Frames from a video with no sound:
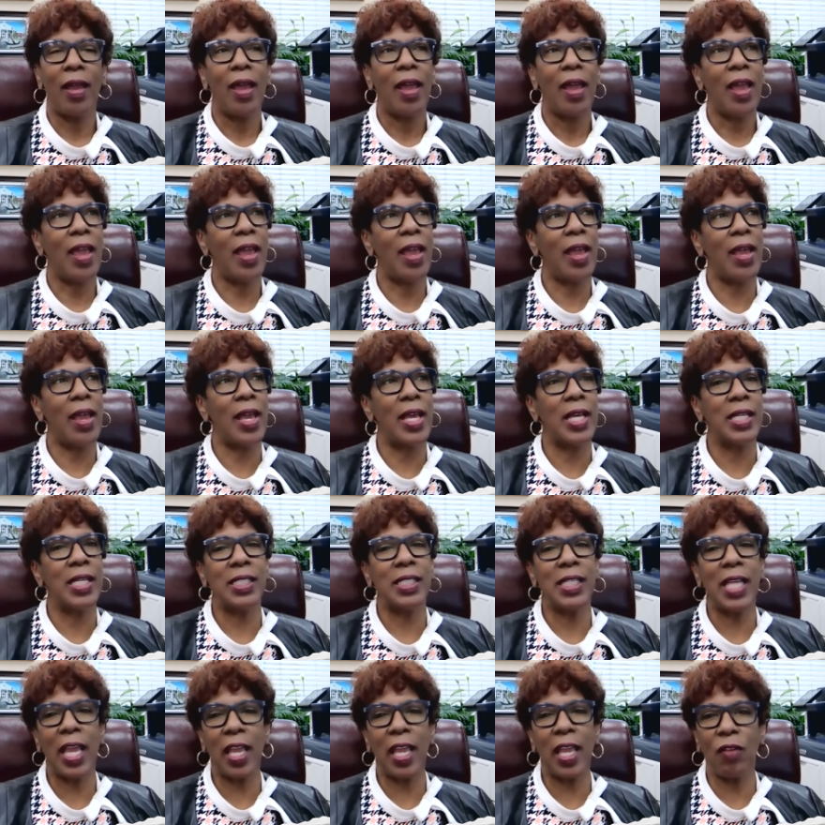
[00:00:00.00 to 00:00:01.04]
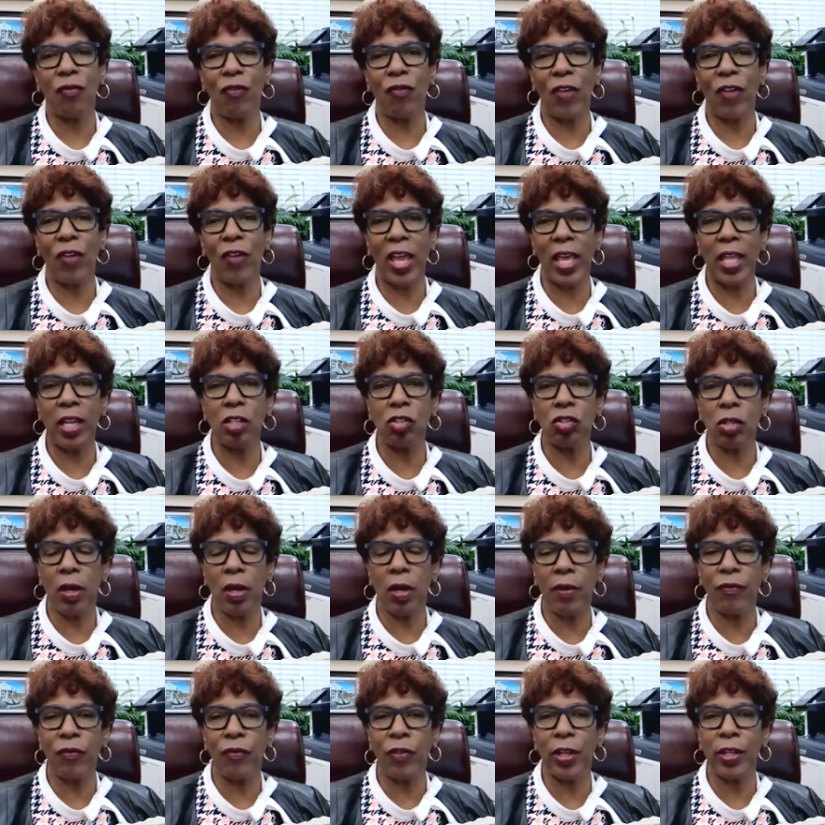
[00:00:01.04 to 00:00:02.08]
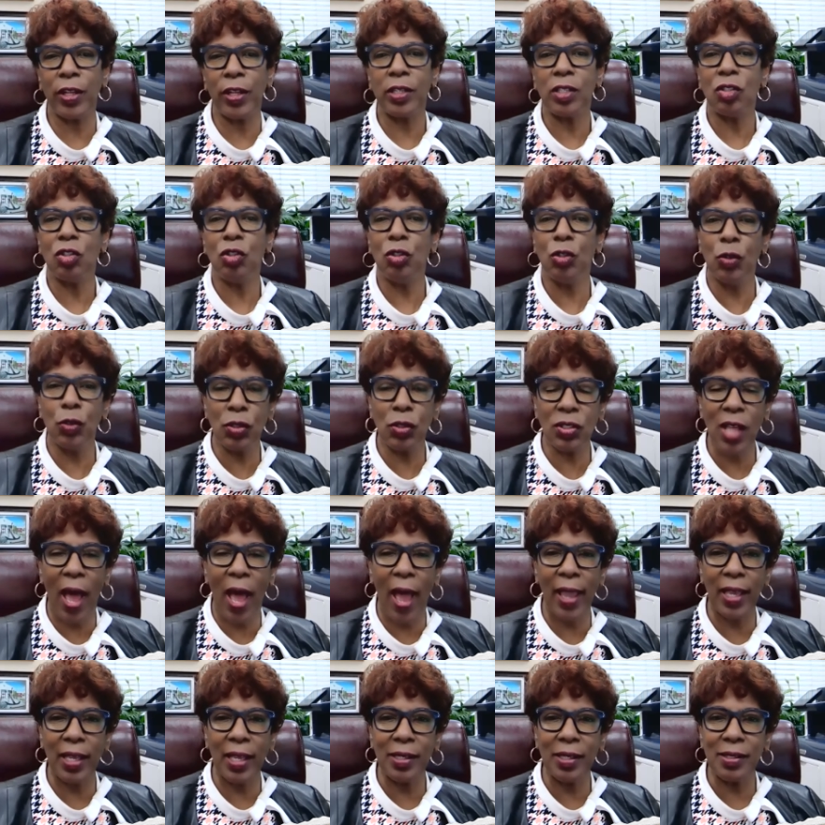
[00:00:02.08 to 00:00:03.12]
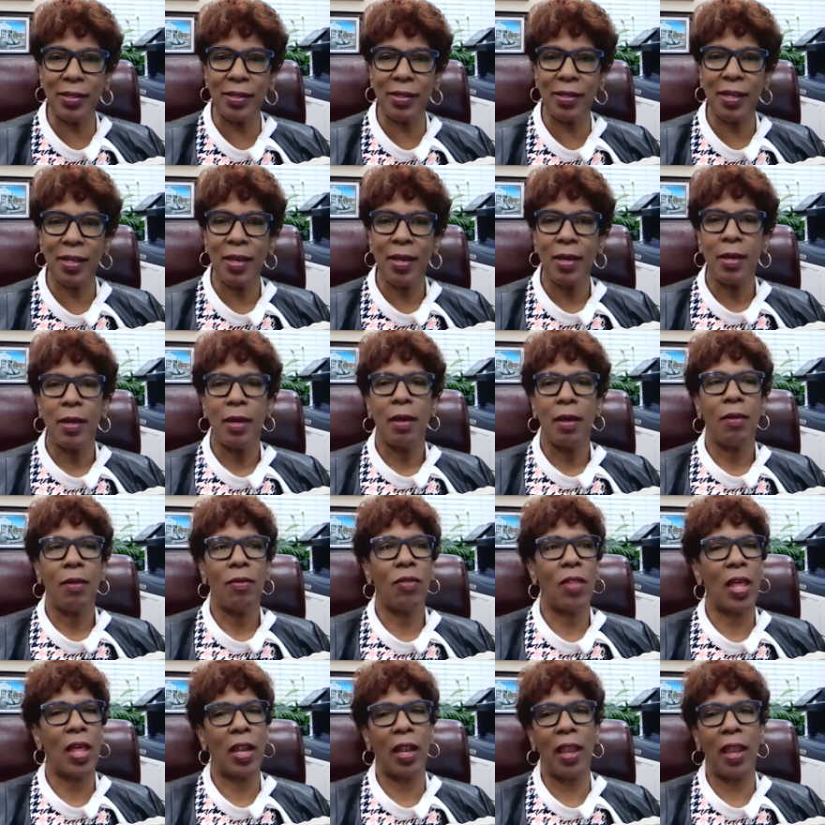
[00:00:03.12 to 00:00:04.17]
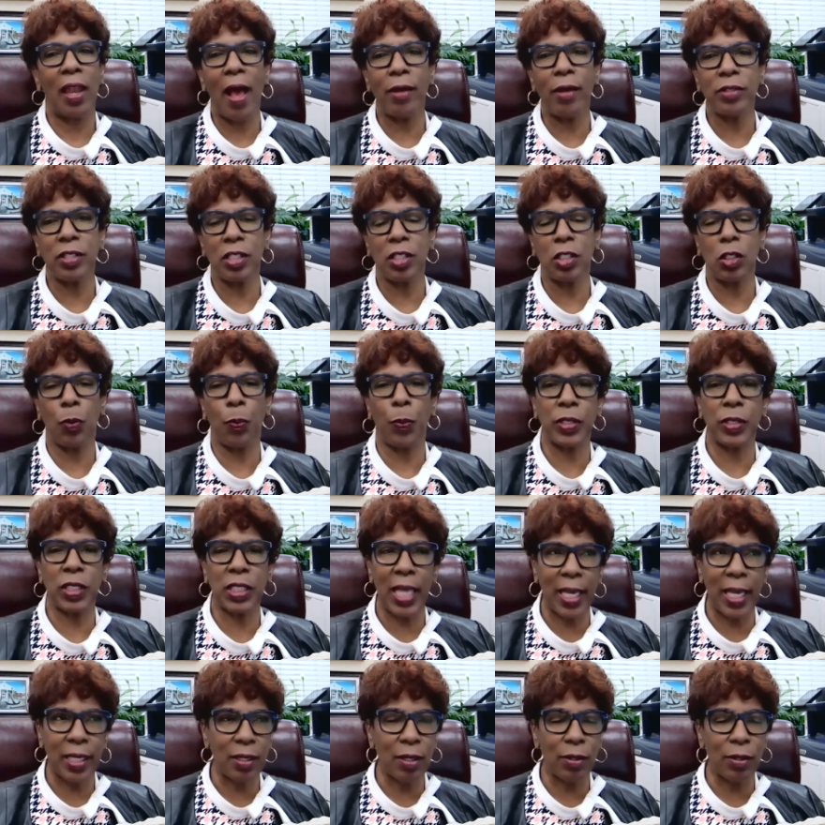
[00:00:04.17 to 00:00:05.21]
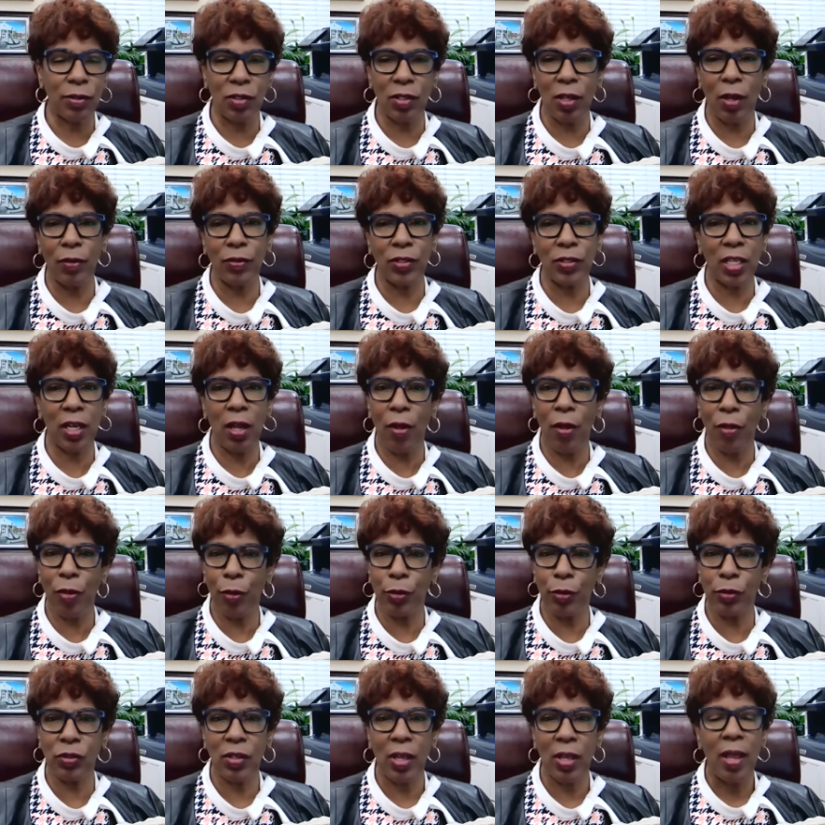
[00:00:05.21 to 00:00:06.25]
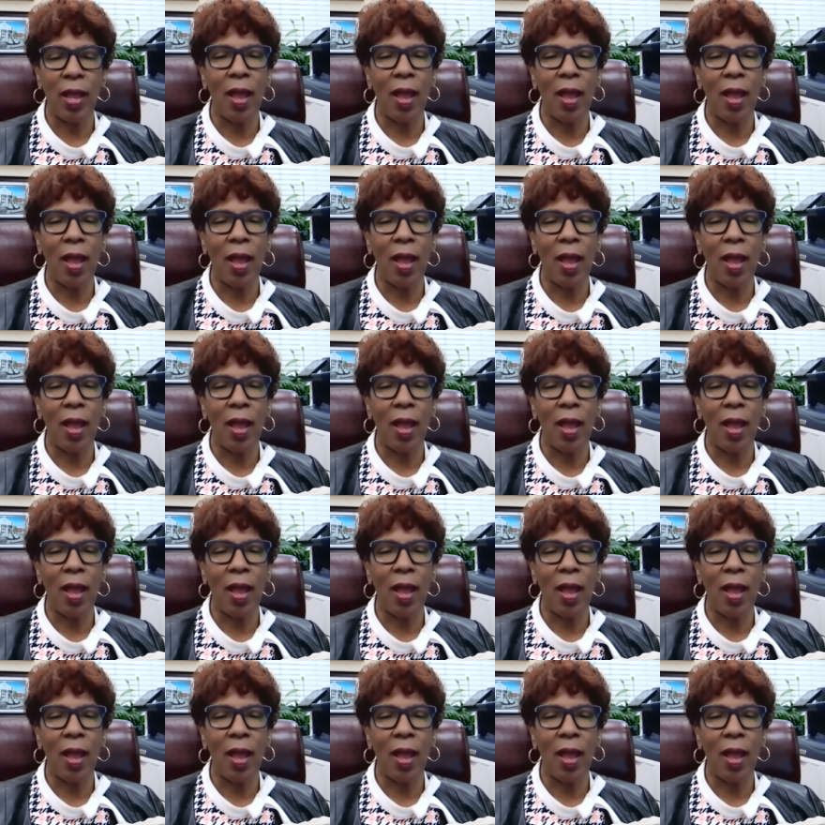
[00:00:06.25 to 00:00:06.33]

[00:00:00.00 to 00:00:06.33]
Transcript: and take advantage of the new science that allows us to protect ourselves and others,